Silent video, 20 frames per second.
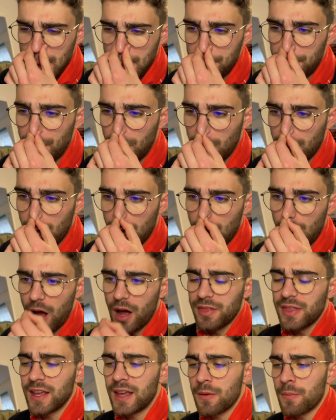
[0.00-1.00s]
but I
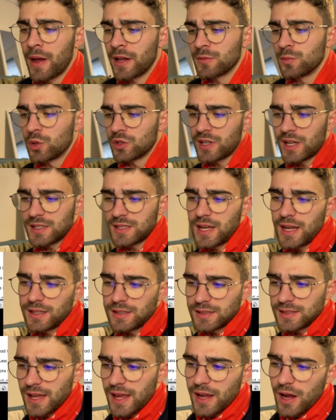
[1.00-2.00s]
think it makes more sense here to
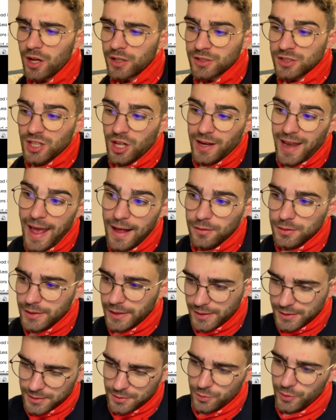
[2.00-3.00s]
say Einstein held
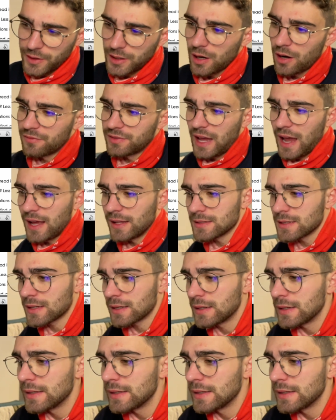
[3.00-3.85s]
it with gloved hands